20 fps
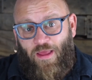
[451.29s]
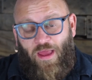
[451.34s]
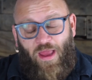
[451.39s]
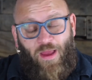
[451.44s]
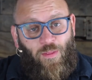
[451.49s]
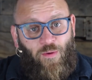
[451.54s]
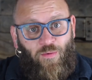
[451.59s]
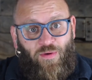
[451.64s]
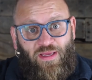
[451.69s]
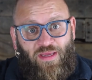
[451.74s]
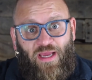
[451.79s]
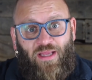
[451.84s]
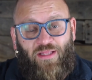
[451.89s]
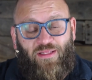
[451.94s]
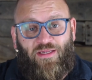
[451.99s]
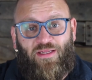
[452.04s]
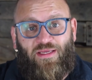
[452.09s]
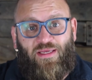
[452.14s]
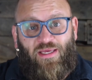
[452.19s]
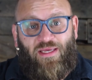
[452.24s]
And the
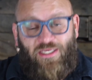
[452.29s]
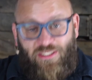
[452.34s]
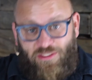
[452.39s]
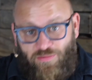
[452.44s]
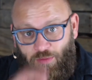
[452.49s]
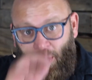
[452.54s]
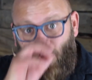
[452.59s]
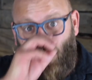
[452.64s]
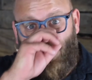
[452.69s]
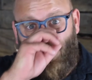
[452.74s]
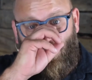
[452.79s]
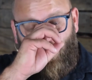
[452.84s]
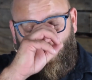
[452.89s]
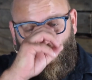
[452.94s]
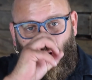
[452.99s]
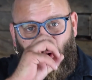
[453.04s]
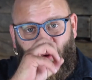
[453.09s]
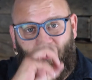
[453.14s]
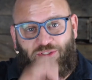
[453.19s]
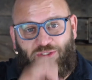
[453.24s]
reality is most
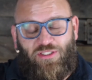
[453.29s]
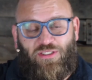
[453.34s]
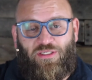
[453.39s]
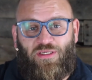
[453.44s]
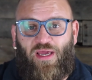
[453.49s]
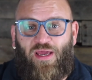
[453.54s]
won't,